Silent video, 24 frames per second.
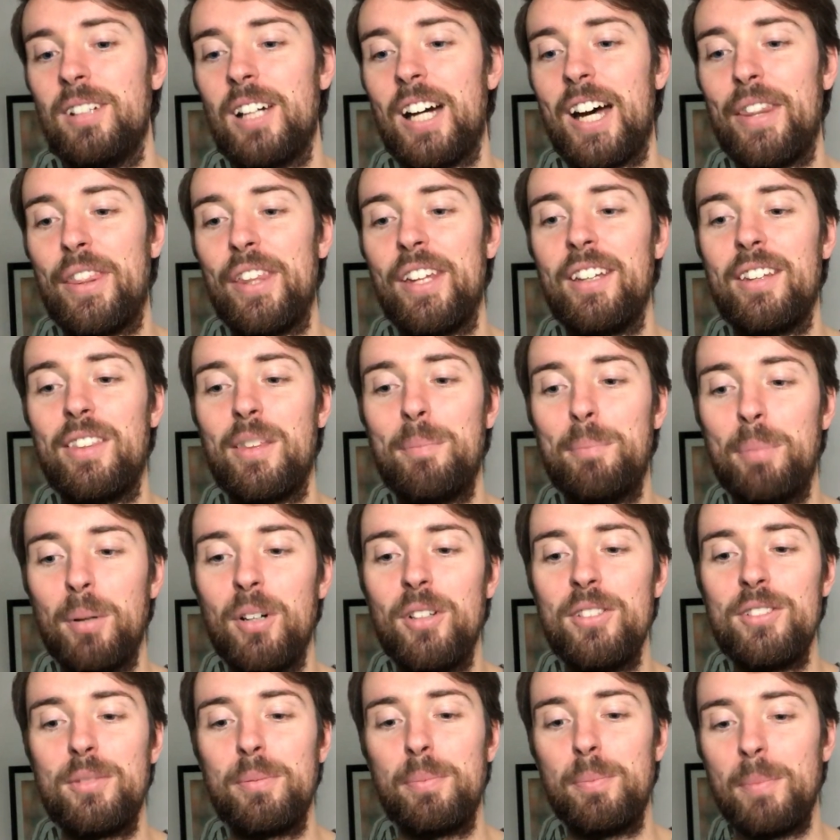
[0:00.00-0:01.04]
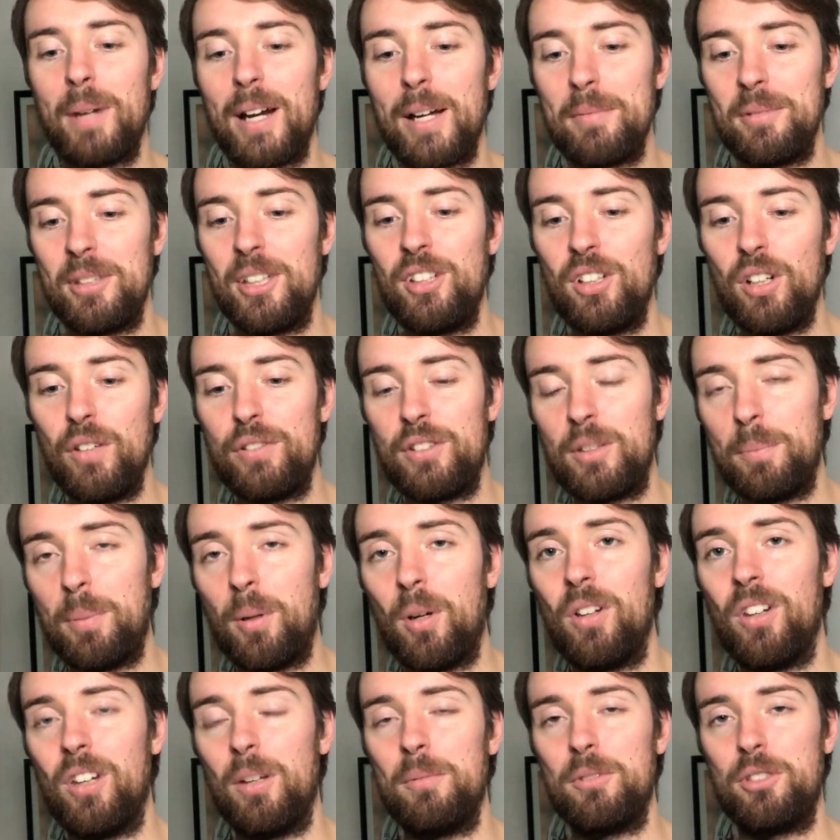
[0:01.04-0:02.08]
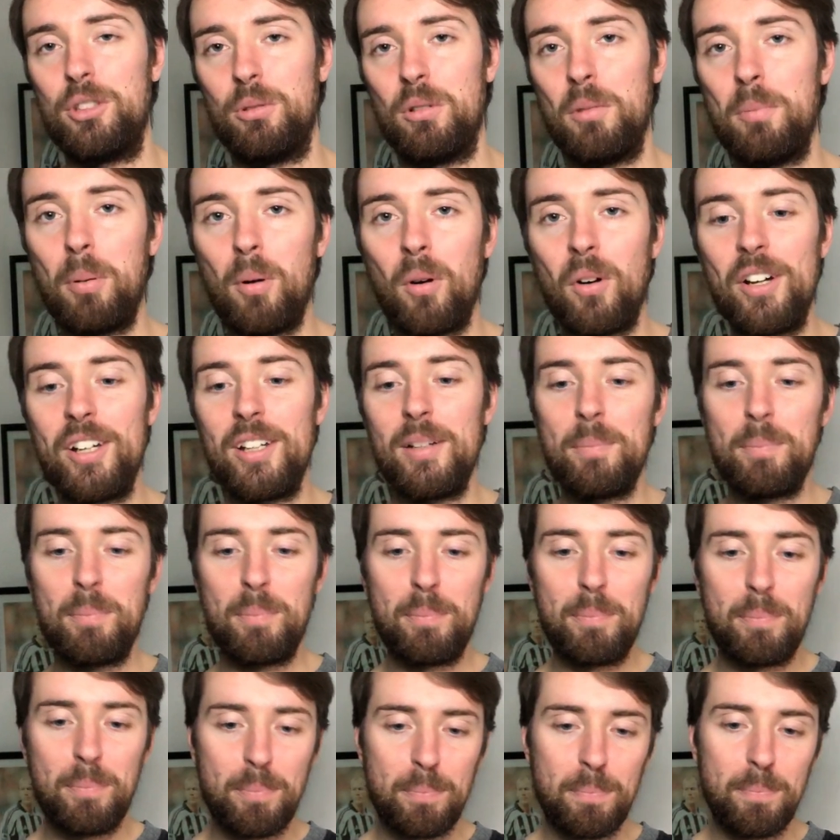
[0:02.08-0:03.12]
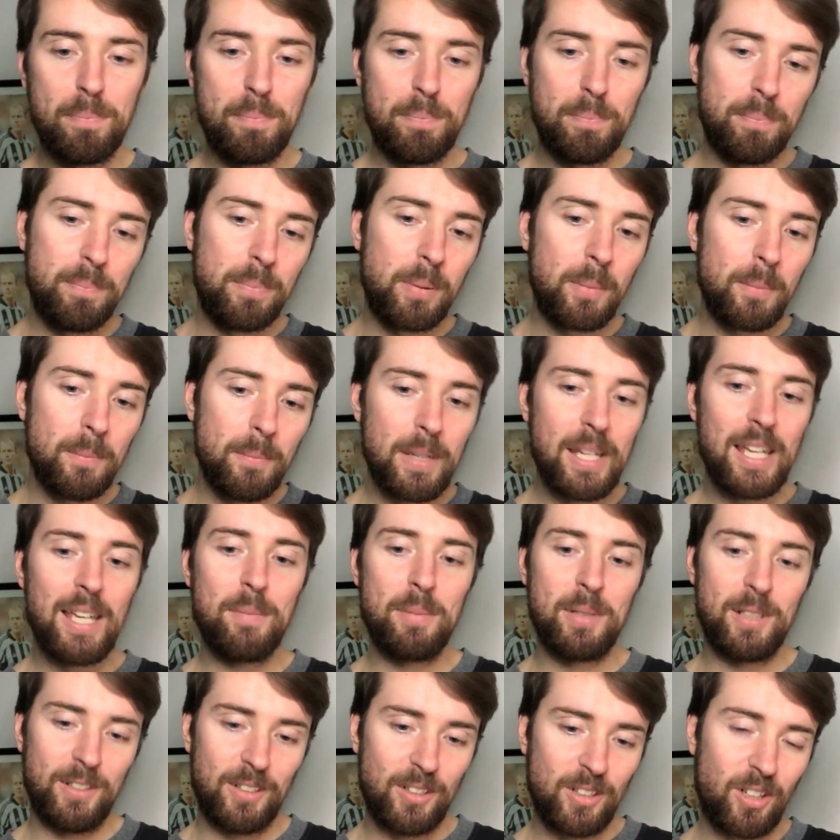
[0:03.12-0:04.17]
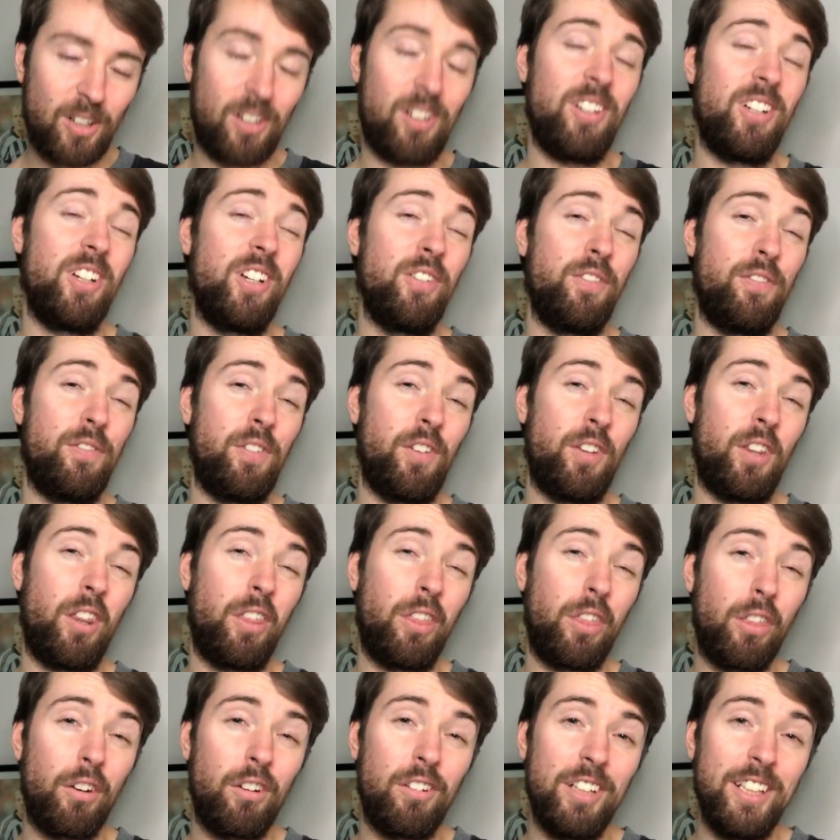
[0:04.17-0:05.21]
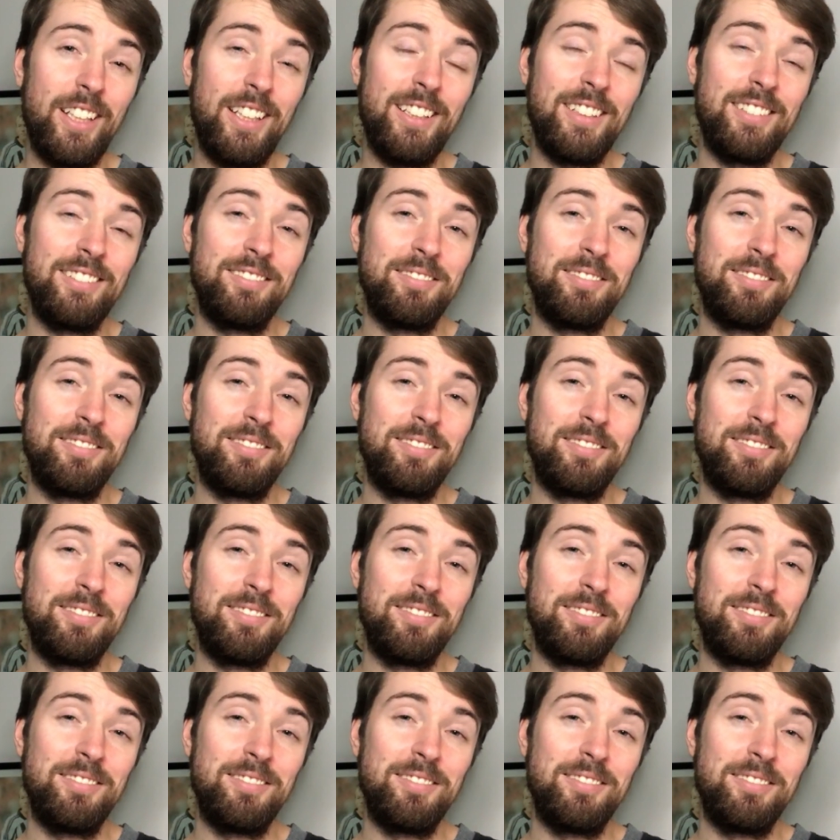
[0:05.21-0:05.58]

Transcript: I think the buzz might be enough to pull them to a point, but maybe not enough for the three.